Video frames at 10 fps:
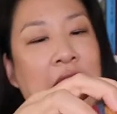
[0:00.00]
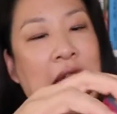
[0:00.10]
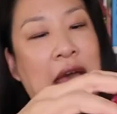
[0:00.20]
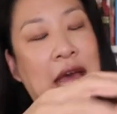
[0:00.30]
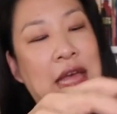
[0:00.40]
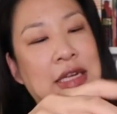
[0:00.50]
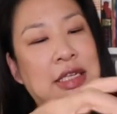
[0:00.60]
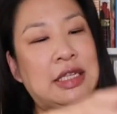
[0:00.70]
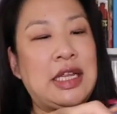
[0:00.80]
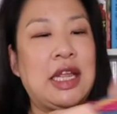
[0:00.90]

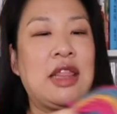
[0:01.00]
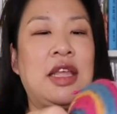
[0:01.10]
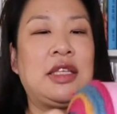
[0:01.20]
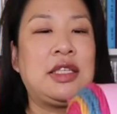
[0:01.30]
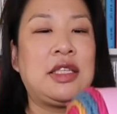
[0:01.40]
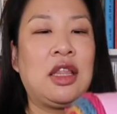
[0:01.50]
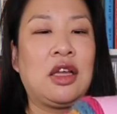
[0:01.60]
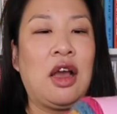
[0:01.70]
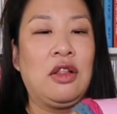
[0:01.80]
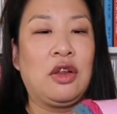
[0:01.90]
And this is in the
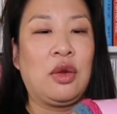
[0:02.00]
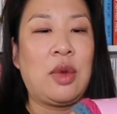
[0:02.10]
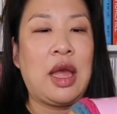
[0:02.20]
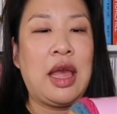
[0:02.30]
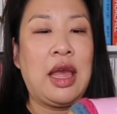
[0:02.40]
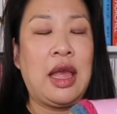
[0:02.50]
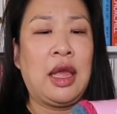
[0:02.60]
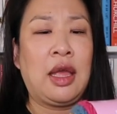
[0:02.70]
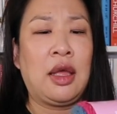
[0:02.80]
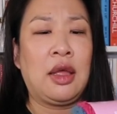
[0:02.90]

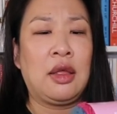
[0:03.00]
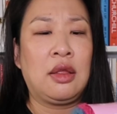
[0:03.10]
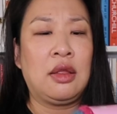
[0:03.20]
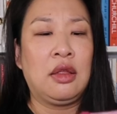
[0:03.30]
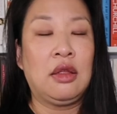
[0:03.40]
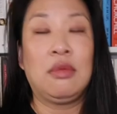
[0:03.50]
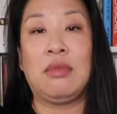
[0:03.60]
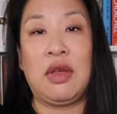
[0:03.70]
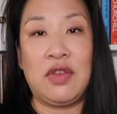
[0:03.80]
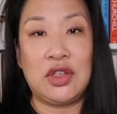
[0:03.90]
colorway.
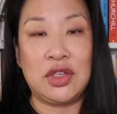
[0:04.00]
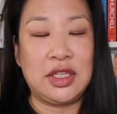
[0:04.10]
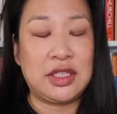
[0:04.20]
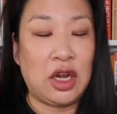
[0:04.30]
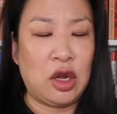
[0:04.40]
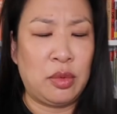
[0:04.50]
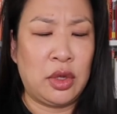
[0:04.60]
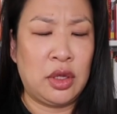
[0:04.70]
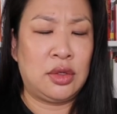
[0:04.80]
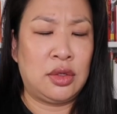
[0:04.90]
My vision is
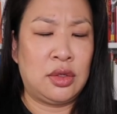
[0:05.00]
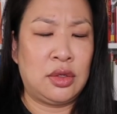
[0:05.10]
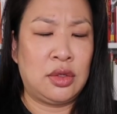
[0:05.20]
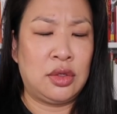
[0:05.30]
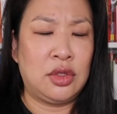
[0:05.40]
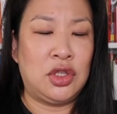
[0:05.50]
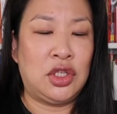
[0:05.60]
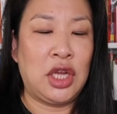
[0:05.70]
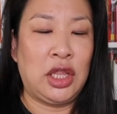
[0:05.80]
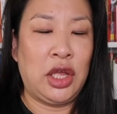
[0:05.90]
terrible.
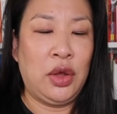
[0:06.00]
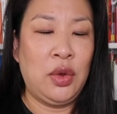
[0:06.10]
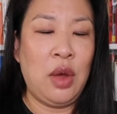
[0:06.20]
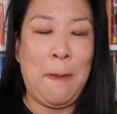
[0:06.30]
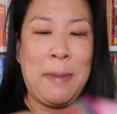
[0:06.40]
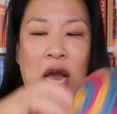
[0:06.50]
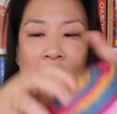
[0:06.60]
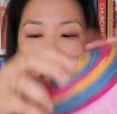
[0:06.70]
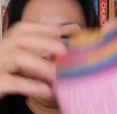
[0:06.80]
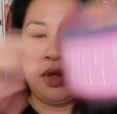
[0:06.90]
Jello
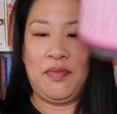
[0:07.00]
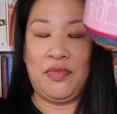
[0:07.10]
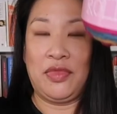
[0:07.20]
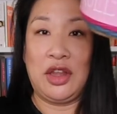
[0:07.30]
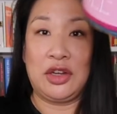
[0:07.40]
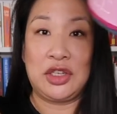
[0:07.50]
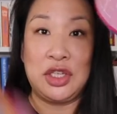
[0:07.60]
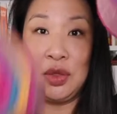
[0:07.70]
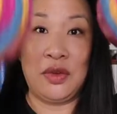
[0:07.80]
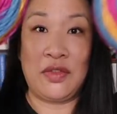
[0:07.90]
Pop. And there are
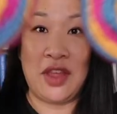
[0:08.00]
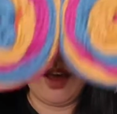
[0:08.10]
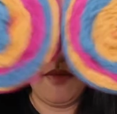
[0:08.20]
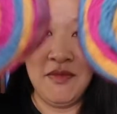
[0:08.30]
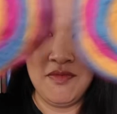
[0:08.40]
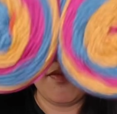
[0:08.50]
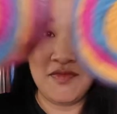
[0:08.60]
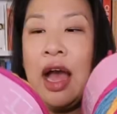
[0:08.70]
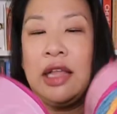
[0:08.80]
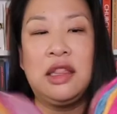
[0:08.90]
two of them.
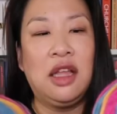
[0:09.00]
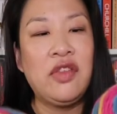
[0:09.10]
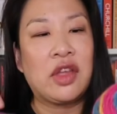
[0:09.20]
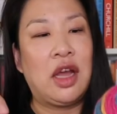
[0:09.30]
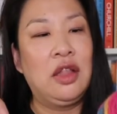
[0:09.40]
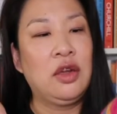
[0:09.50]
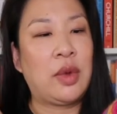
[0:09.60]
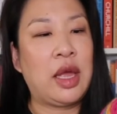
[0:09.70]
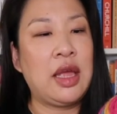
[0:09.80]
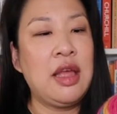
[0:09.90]
I love the
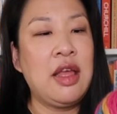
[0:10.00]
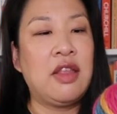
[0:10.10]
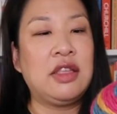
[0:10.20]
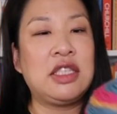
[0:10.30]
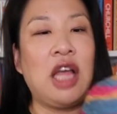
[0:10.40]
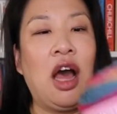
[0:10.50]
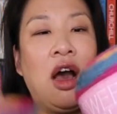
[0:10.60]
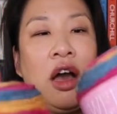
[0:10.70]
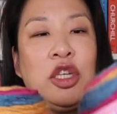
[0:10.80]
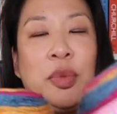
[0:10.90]
colorway. This is
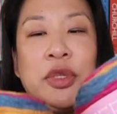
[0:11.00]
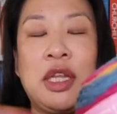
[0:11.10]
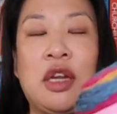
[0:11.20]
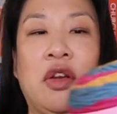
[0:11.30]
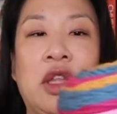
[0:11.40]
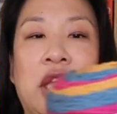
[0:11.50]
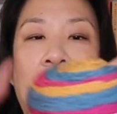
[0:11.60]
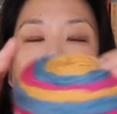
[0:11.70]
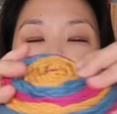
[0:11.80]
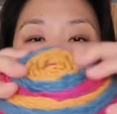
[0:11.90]
100% acrylic.
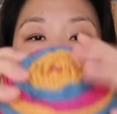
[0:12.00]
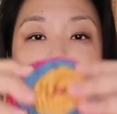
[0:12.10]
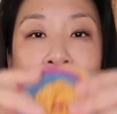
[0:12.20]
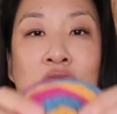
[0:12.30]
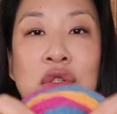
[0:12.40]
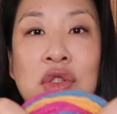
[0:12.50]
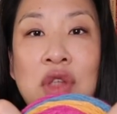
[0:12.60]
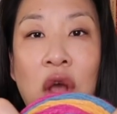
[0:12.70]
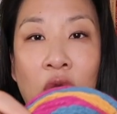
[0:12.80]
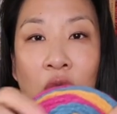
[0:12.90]
It is
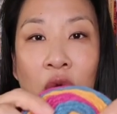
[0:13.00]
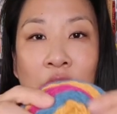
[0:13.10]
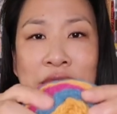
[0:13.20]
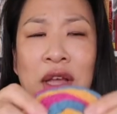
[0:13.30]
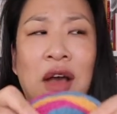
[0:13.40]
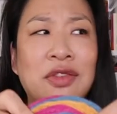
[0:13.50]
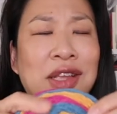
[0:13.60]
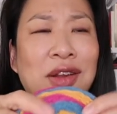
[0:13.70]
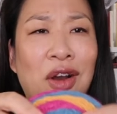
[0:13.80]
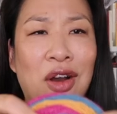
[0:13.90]
so soft.
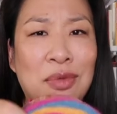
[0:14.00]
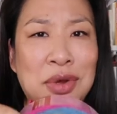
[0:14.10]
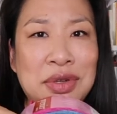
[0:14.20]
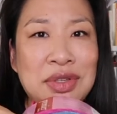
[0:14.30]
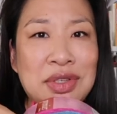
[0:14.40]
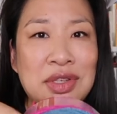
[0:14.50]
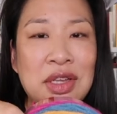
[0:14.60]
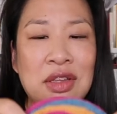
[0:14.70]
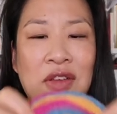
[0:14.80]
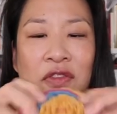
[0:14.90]
It almost
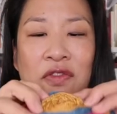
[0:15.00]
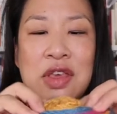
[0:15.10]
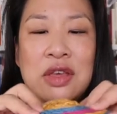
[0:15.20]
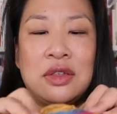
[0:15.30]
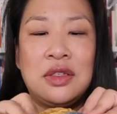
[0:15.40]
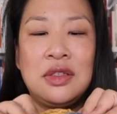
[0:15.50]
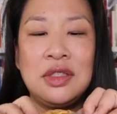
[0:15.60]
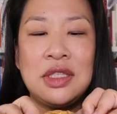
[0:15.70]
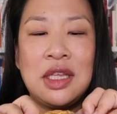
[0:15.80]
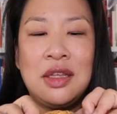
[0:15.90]

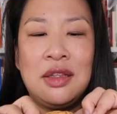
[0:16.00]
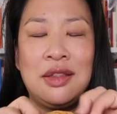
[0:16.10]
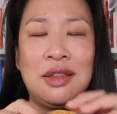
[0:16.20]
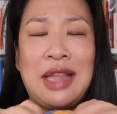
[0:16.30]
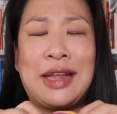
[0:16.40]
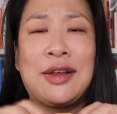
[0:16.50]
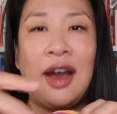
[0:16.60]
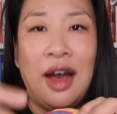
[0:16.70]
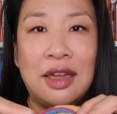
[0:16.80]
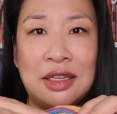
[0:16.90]
feels like
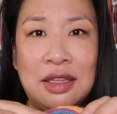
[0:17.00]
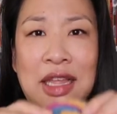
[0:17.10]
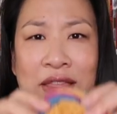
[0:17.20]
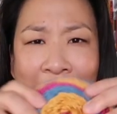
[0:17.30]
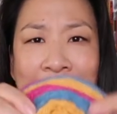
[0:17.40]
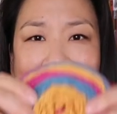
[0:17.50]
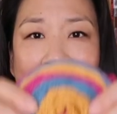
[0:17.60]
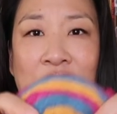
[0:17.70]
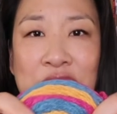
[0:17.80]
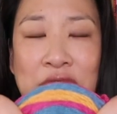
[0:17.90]
cotton. Like that's
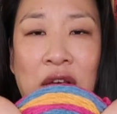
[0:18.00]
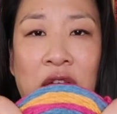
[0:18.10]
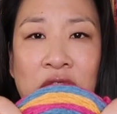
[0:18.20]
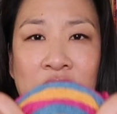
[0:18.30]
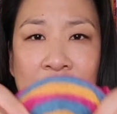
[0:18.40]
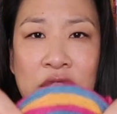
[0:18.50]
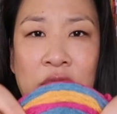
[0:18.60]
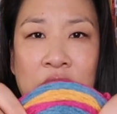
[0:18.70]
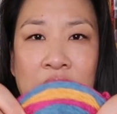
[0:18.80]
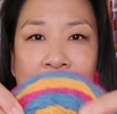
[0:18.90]
how soft this
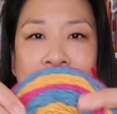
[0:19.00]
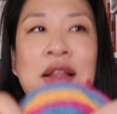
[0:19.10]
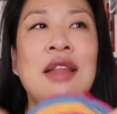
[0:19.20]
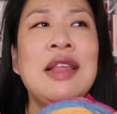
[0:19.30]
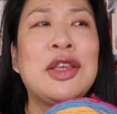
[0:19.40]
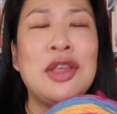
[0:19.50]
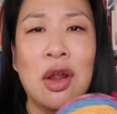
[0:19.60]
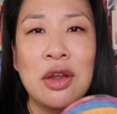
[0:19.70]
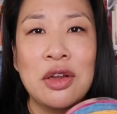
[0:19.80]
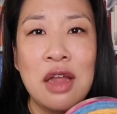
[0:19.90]
acrylic is. Not like
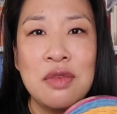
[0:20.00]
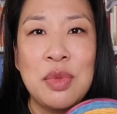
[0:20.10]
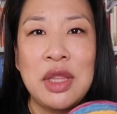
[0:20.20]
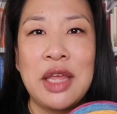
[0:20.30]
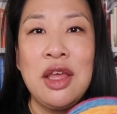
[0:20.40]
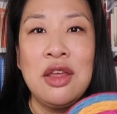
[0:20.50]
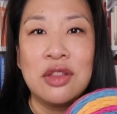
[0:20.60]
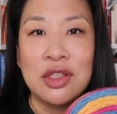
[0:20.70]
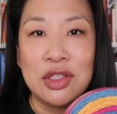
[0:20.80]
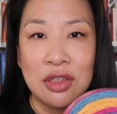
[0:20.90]
yarn cotton, but like
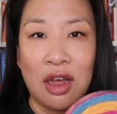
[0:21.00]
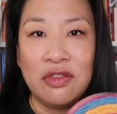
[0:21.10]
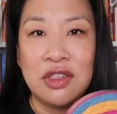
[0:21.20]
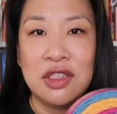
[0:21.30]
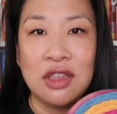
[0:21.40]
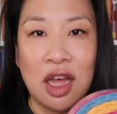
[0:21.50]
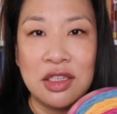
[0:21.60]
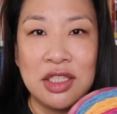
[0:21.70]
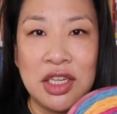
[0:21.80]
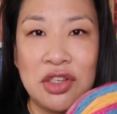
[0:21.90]
the softest
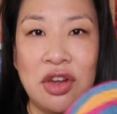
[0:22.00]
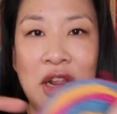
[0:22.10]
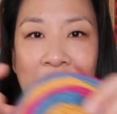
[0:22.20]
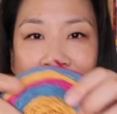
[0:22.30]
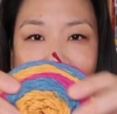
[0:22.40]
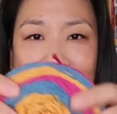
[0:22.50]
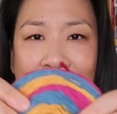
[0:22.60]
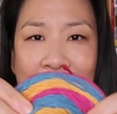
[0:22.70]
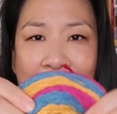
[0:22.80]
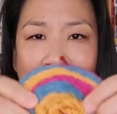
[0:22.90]
cotton t-shirt. It feels
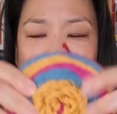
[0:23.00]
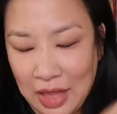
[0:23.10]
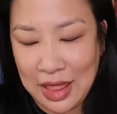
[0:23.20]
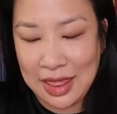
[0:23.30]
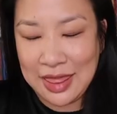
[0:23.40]
like that.